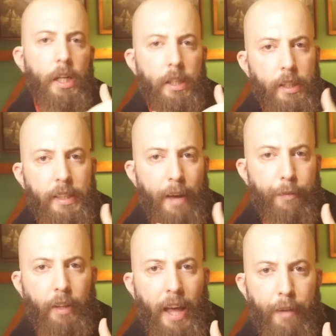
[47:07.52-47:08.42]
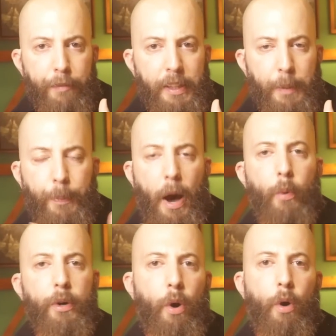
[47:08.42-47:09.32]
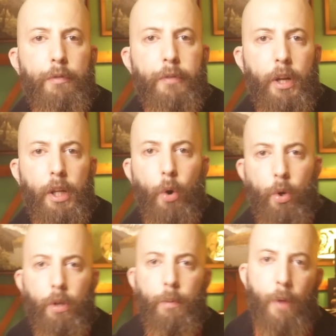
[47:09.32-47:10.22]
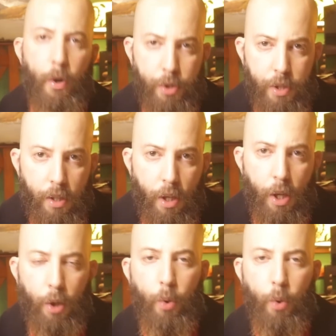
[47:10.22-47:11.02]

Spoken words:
The devil, having the power over local motion,